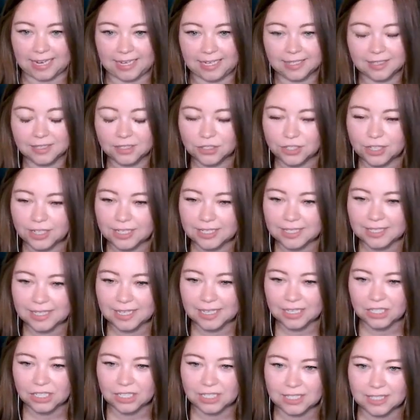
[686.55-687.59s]
designing the train
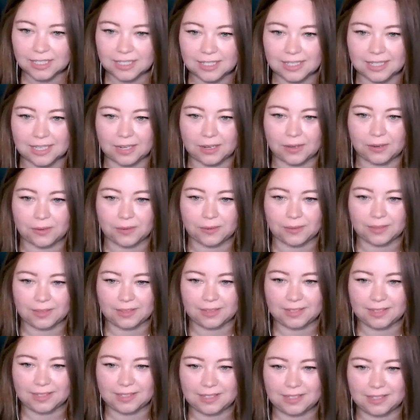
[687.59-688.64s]
station, so
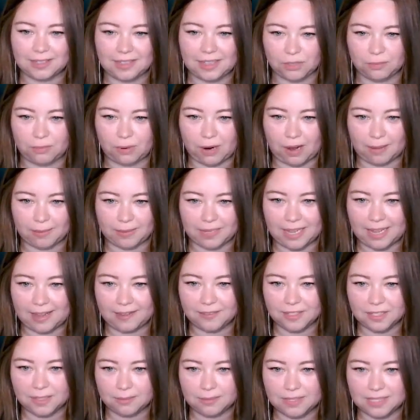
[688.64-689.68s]
they should probably
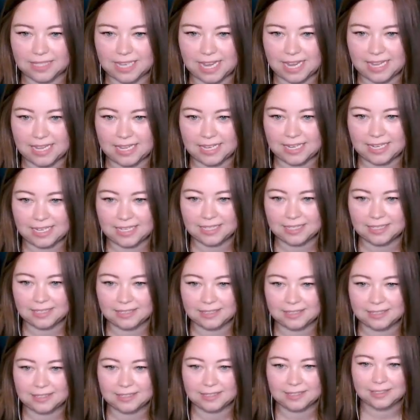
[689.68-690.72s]
have some say in it.
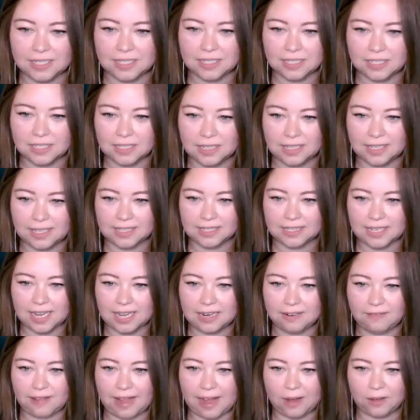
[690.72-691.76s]
But it does look like
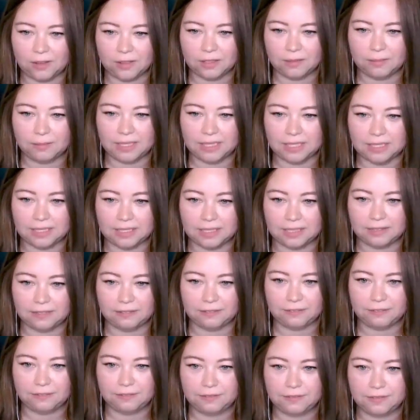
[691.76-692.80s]
it's kind of out in the middle
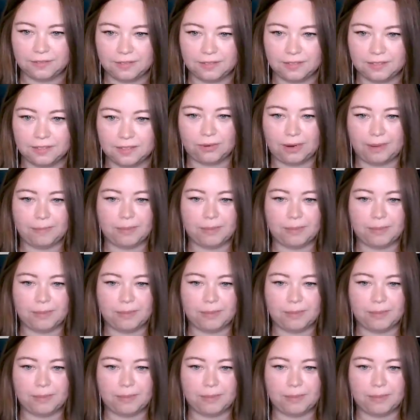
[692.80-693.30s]
of the